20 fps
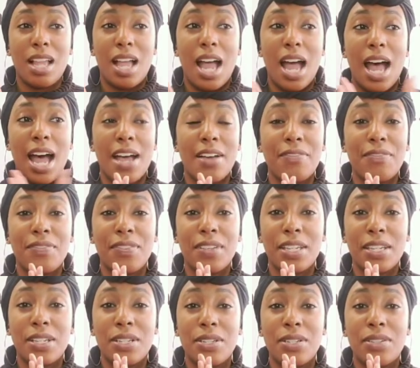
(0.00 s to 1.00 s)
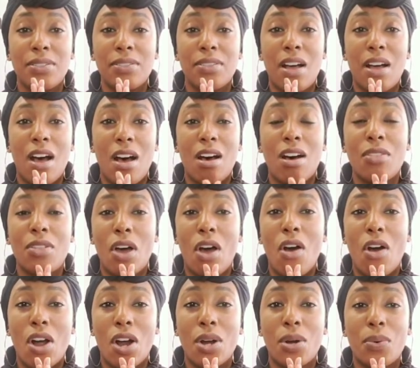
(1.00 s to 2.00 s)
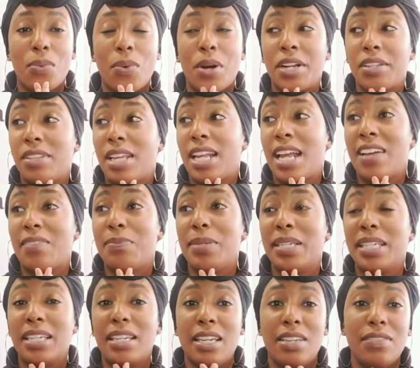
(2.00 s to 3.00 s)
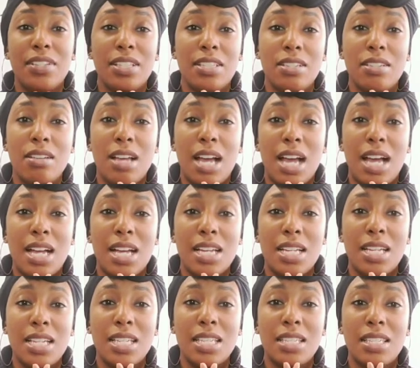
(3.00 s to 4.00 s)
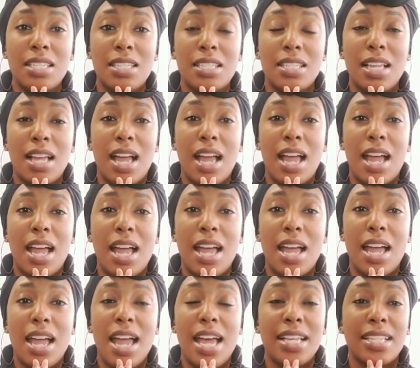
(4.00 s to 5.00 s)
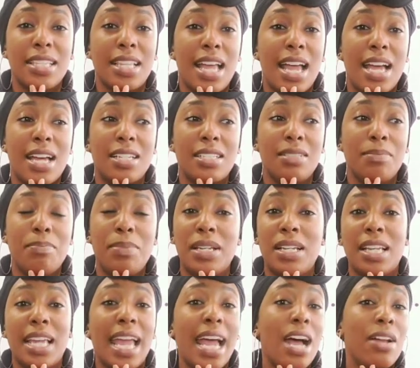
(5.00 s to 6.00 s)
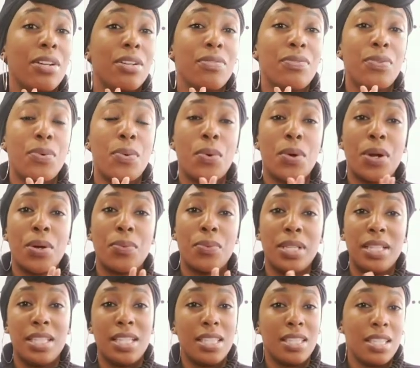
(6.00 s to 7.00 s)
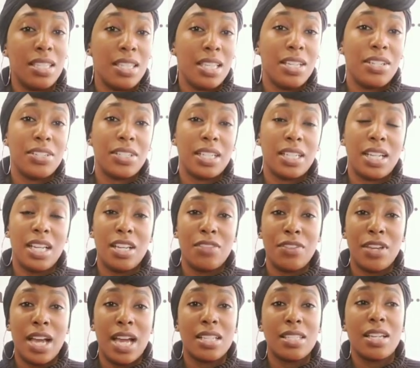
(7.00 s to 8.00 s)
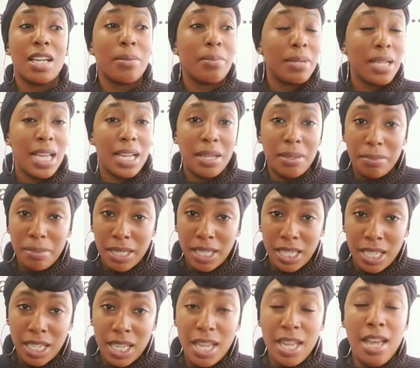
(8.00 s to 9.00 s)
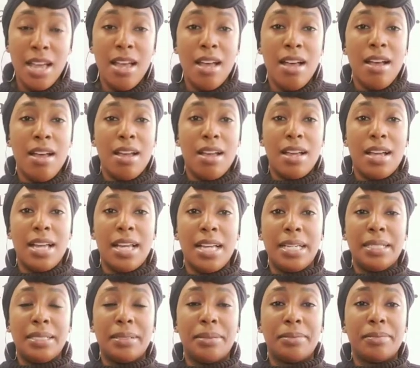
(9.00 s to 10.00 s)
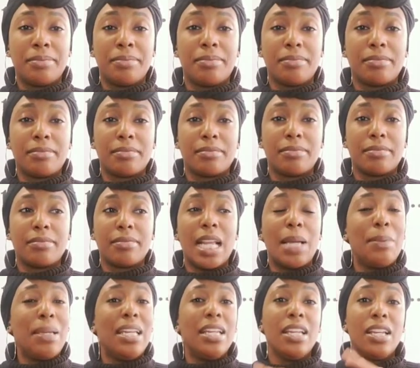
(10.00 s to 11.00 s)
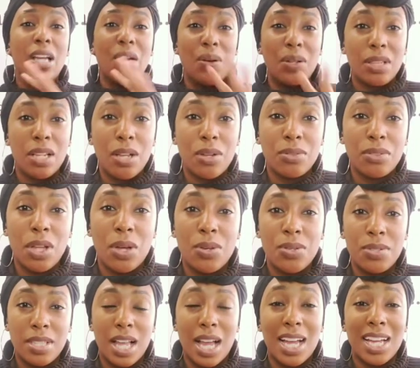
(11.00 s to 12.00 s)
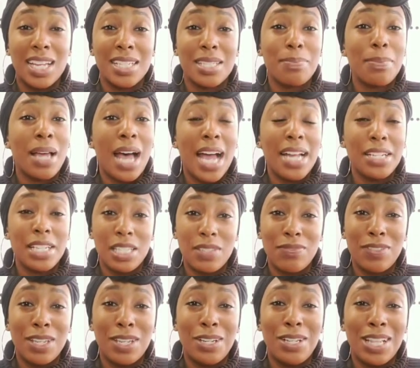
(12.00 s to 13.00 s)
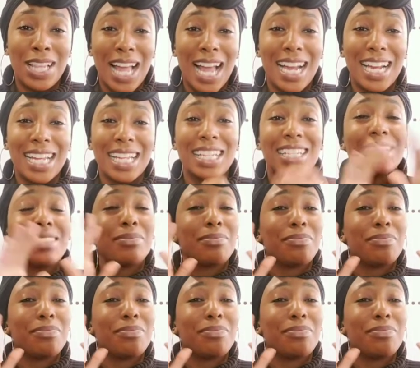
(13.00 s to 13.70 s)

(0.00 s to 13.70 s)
I feel all the hard work that I've been giving to you guys has not been accounted for with this decision of you guys terminating me. It didn't go along those lines, but I just feel like